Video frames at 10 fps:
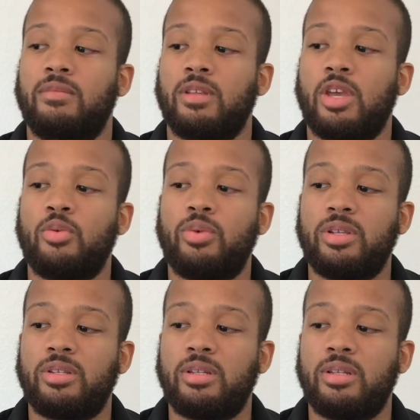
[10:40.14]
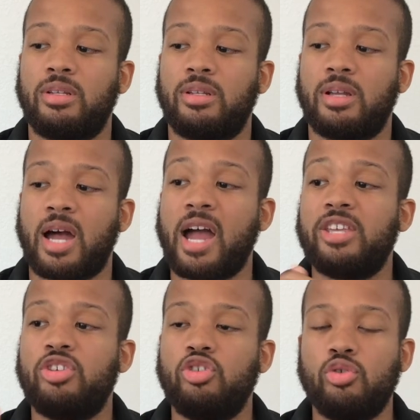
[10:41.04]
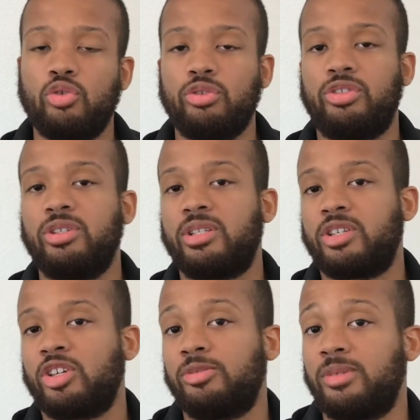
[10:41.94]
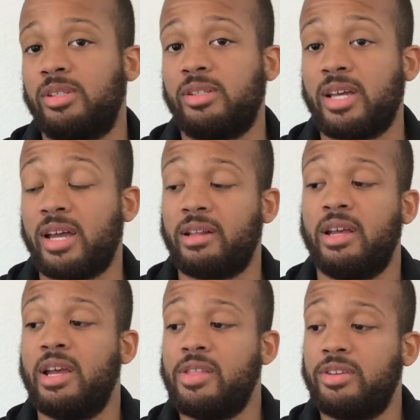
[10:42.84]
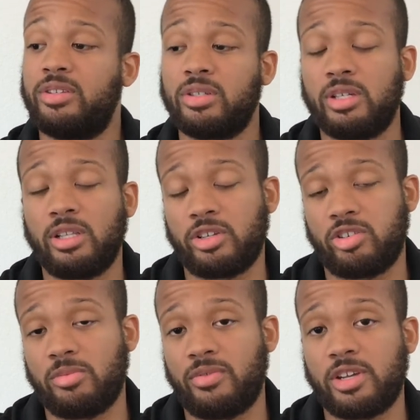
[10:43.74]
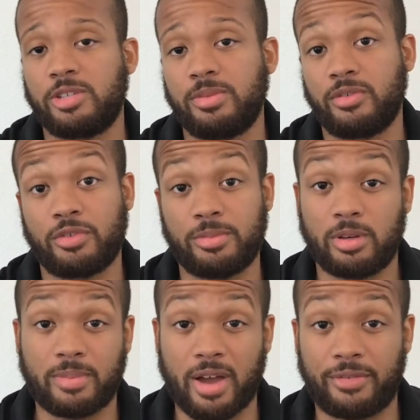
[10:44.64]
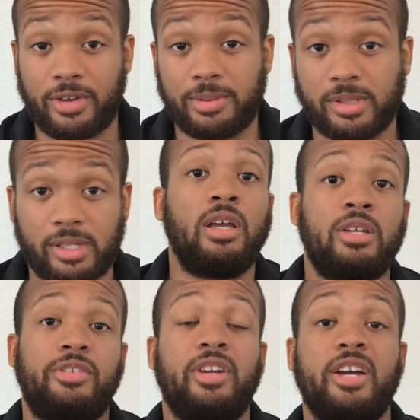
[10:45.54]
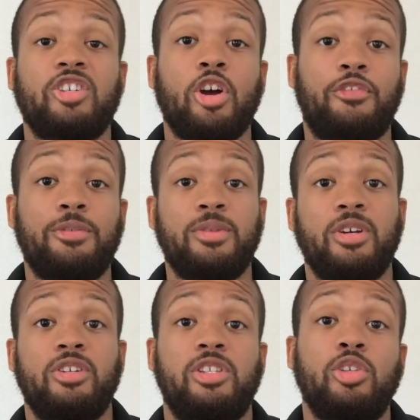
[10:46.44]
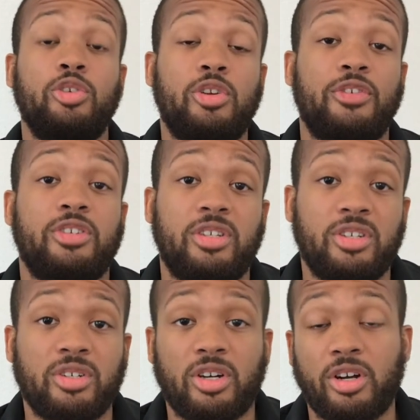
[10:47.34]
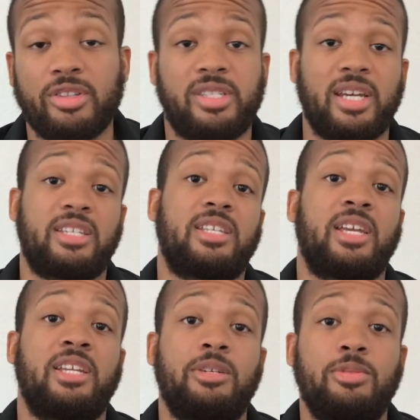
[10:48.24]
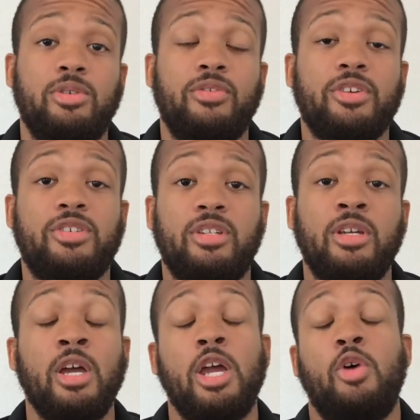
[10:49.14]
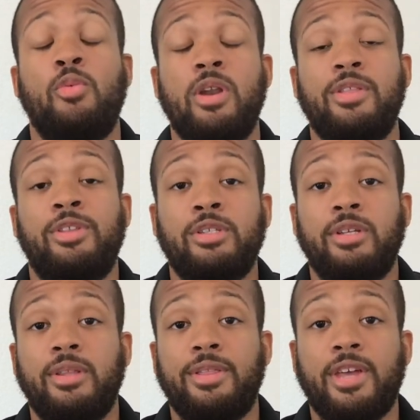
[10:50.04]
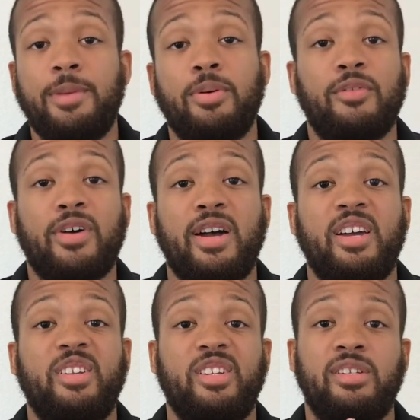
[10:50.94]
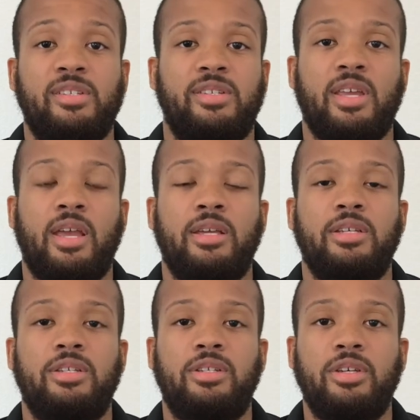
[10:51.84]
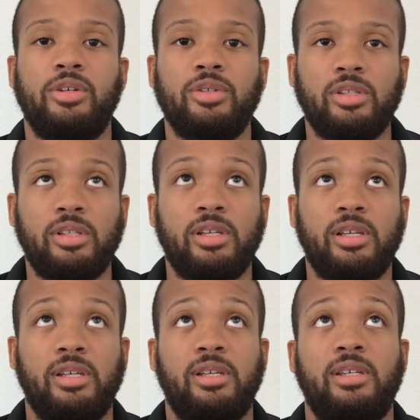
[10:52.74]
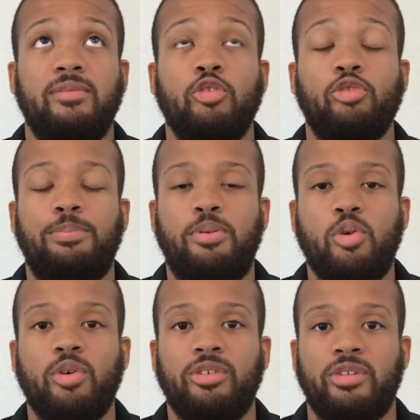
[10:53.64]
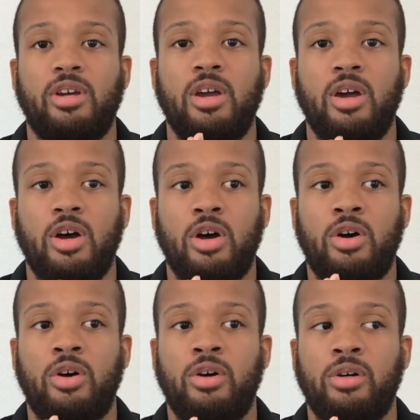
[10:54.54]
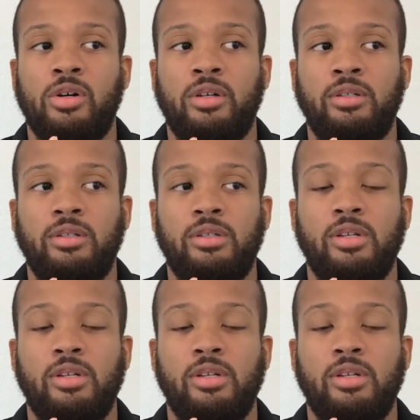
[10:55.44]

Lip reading: and what I use to determine that this is a good long-term investment for me and my family. If you guys aren't familiar, there's a little university here called Texas A&M University, and one of the things that they provide is a yearly report on